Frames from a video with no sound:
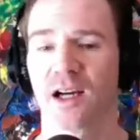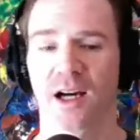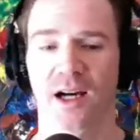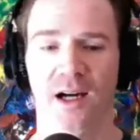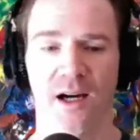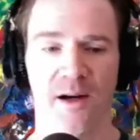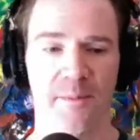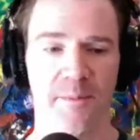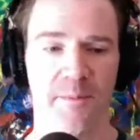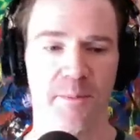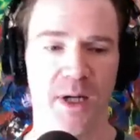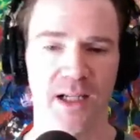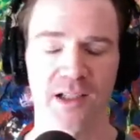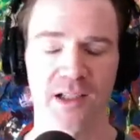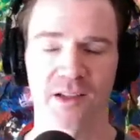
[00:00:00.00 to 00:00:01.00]

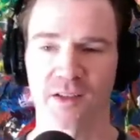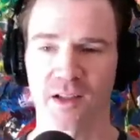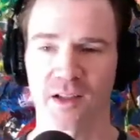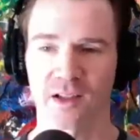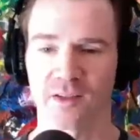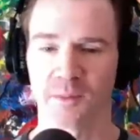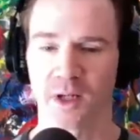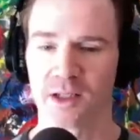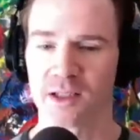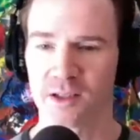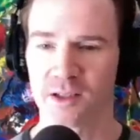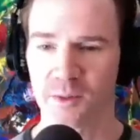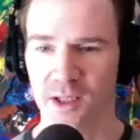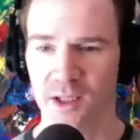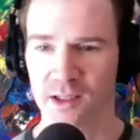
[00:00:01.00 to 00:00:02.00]
but it's a market
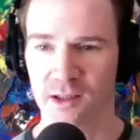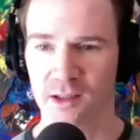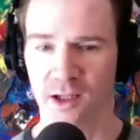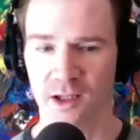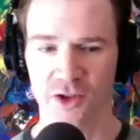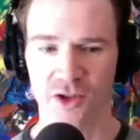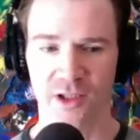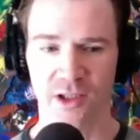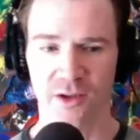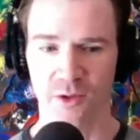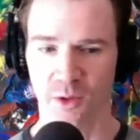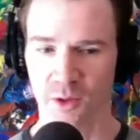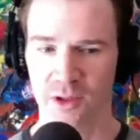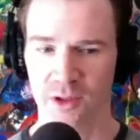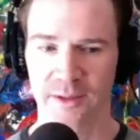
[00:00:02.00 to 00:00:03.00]
that we had largely
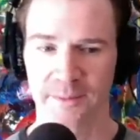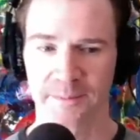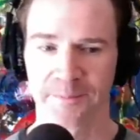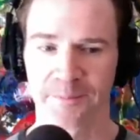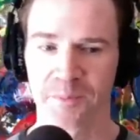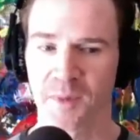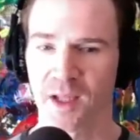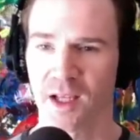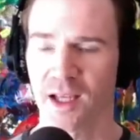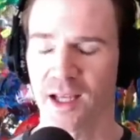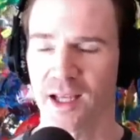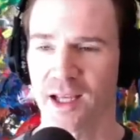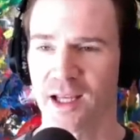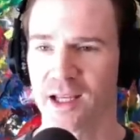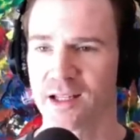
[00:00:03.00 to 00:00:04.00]
ignored,
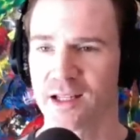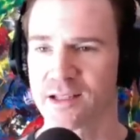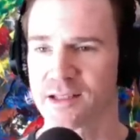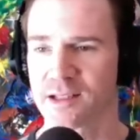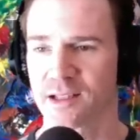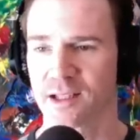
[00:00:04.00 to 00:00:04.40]
and